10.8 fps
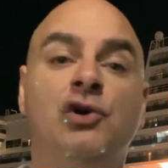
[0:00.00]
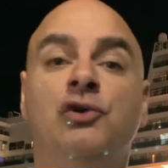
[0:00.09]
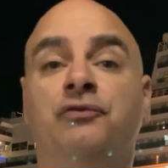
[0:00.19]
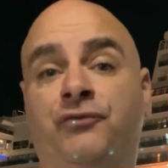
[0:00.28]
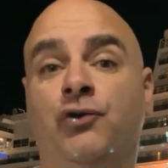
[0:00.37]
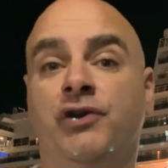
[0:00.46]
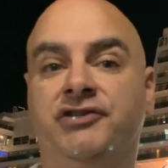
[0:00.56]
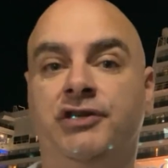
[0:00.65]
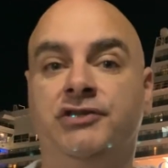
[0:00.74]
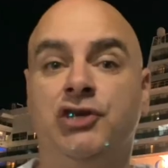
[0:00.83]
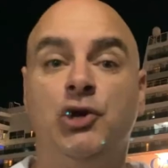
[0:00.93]
For
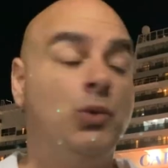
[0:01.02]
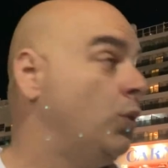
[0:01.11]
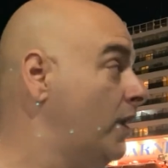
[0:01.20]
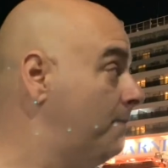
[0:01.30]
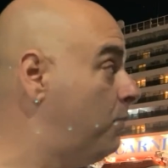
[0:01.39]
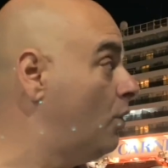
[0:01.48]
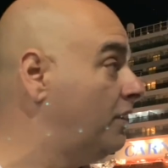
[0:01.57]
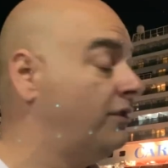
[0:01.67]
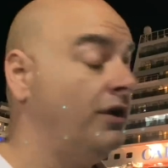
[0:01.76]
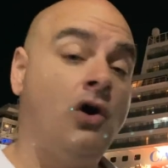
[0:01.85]
instance, we boarded the